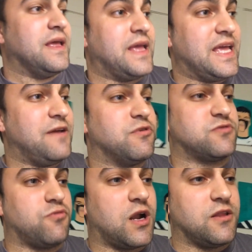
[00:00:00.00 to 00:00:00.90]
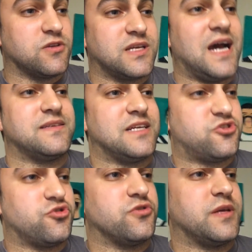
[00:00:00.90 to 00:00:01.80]
he was one of those guys that
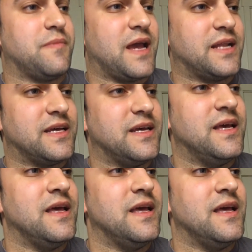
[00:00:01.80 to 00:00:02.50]
truly made it.